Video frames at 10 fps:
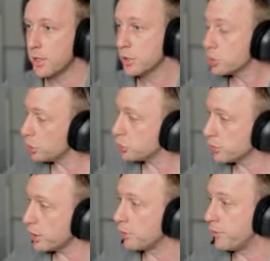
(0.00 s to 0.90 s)

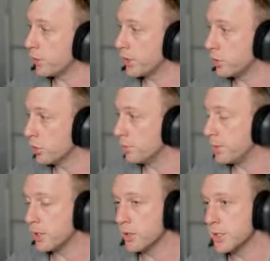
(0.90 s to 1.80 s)
Dodrio, very good
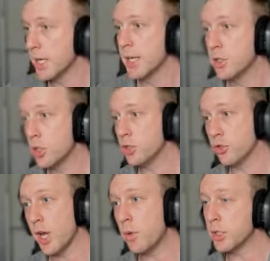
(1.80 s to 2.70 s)
because
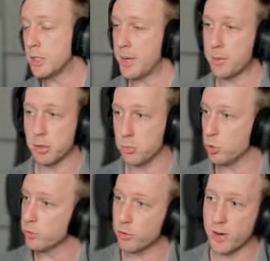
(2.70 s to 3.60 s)
Dodrio wants to be able to
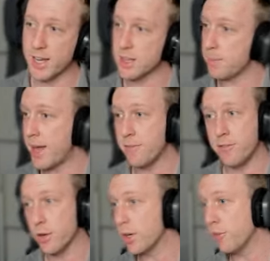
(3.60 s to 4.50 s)
move around the map
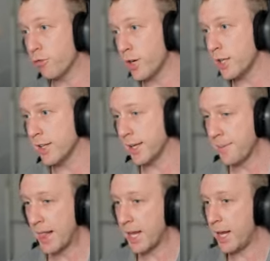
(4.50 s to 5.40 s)
very freely.
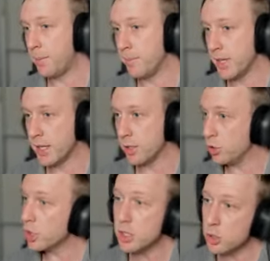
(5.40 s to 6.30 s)

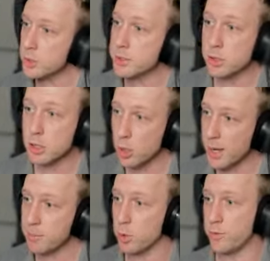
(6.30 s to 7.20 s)
You can use your
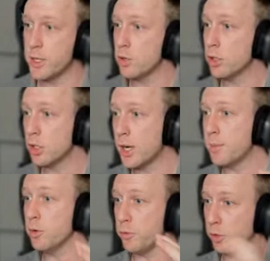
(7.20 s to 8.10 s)
Unite move, and your
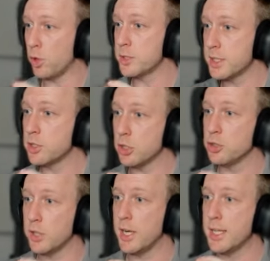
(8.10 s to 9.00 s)
Unite move locks the
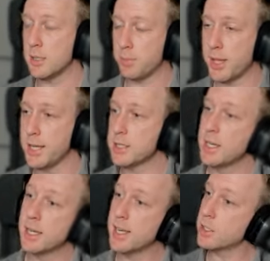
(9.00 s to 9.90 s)
Dodrio into
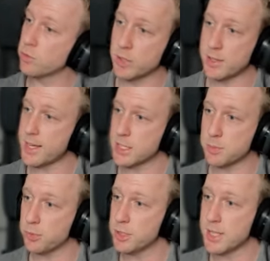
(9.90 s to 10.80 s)
place, gets rid of that
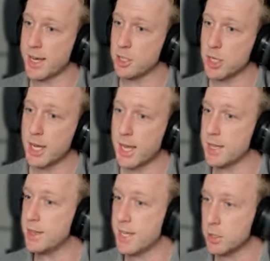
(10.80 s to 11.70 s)
sprint gauge,
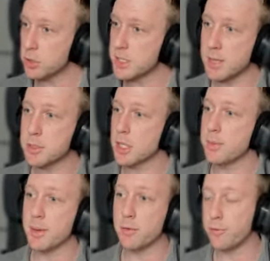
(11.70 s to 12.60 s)
and then your team's going to
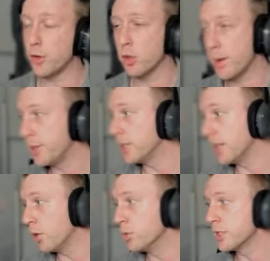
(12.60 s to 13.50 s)
be able to follow up and
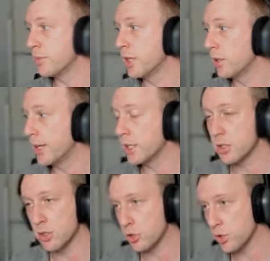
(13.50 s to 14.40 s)
kill something like a
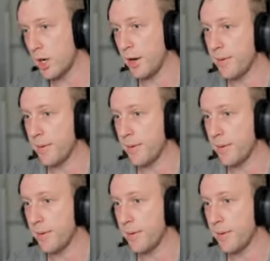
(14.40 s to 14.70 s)
Dodrio.